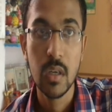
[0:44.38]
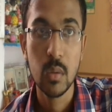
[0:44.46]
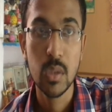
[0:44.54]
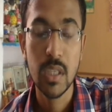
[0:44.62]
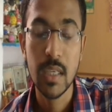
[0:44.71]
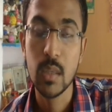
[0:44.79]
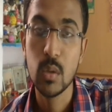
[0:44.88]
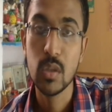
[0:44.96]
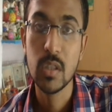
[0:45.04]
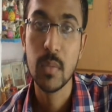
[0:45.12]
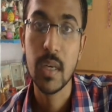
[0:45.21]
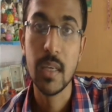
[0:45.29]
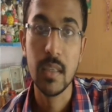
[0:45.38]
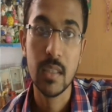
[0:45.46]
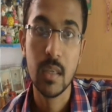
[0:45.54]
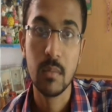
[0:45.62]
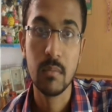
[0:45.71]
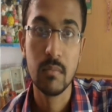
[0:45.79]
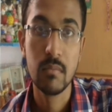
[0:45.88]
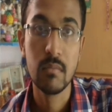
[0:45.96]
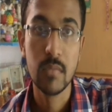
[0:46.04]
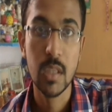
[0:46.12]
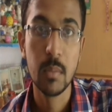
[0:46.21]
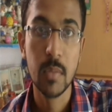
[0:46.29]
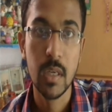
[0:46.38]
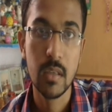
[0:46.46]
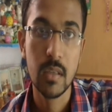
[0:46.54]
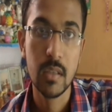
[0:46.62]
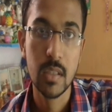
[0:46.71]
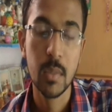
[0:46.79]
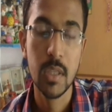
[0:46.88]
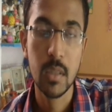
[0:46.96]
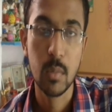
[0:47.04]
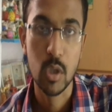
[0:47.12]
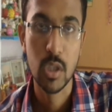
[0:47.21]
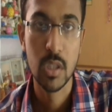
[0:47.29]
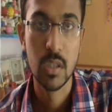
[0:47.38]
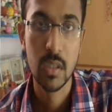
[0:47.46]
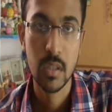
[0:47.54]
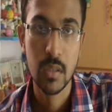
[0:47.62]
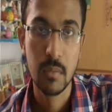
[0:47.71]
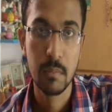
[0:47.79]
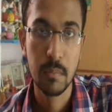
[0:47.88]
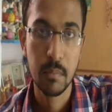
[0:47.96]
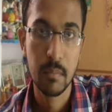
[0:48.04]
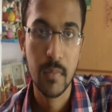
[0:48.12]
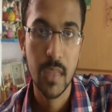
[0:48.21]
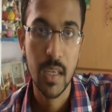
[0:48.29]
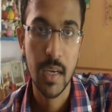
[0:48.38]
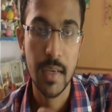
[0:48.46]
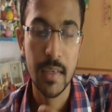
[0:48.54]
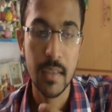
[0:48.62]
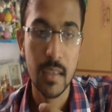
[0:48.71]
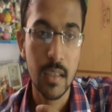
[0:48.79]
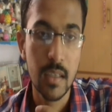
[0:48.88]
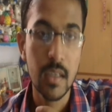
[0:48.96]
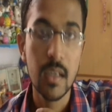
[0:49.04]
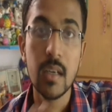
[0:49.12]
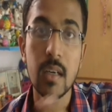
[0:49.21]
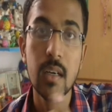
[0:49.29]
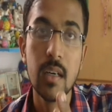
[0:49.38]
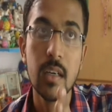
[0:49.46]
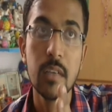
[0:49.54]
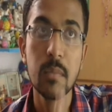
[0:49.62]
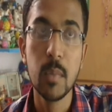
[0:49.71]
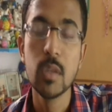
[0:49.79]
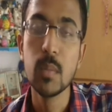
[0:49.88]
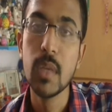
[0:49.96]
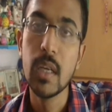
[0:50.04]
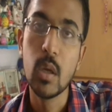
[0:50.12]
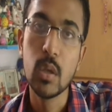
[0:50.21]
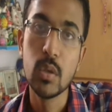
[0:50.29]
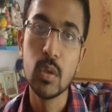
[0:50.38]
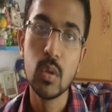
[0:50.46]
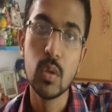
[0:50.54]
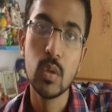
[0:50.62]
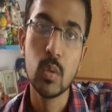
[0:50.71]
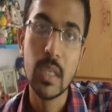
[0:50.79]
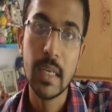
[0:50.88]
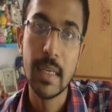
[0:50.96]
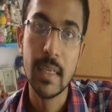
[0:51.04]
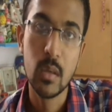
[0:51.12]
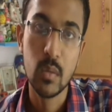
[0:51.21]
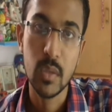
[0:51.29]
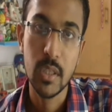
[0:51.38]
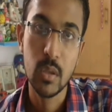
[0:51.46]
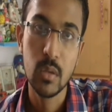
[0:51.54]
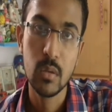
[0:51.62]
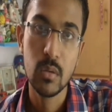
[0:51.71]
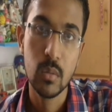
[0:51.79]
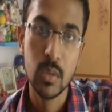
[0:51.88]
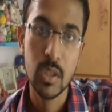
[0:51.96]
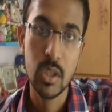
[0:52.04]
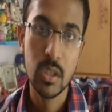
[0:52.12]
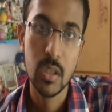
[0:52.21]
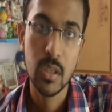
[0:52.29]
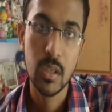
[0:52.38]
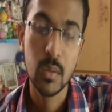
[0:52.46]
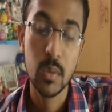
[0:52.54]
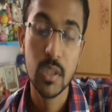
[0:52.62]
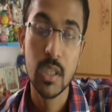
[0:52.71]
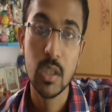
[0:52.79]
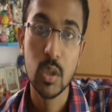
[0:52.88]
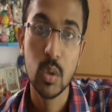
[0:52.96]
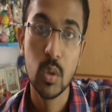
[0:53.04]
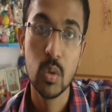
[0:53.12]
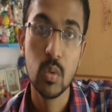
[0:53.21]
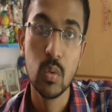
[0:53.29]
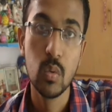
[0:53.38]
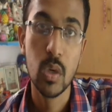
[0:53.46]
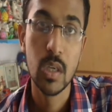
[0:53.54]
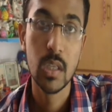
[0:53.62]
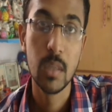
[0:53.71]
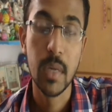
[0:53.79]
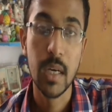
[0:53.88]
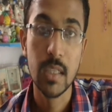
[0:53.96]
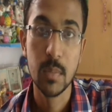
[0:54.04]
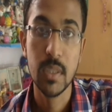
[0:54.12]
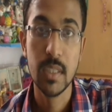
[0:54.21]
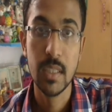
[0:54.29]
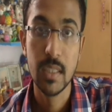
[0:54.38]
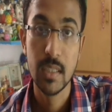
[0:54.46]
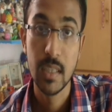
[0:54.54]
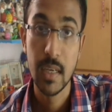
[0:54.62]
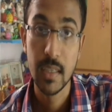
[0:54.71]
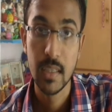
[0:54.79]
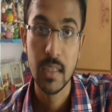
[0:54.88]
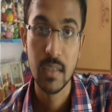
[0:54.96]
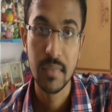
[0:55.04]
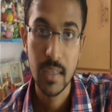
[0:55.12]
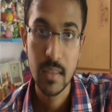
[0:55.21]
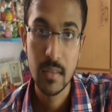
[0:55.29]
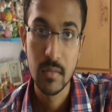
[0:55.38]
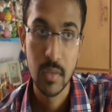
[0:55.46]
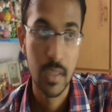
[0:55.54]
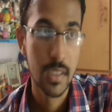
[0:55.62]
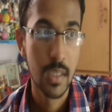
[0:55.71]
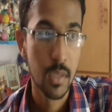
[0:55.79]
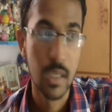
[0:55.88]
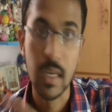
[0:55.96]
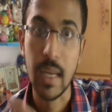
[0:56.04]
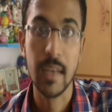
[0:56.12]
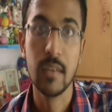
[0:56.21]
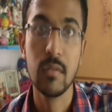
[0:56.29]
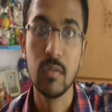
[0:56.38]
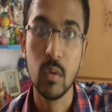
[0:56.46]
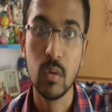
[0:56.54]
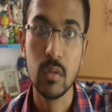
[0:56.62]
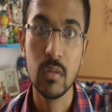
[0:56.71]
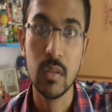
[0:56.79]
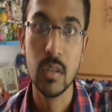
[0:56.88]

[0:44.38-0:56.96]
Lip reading: which I can use in my some other projects. And if possible, I'll also do a teardown video in which I'll show you what are the parts present inside that device. For example, a landline phone,